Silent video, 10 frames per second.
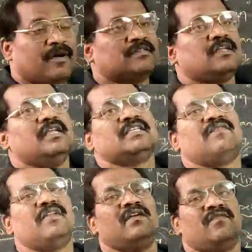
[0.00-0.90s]
person is
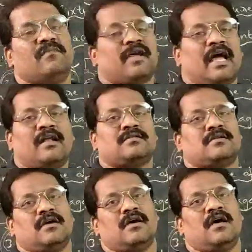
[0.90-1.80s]
suffering from
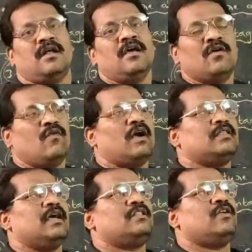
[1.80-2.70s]
cancer,
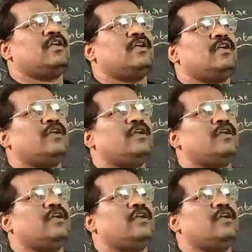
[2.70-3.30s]
what they are doing there?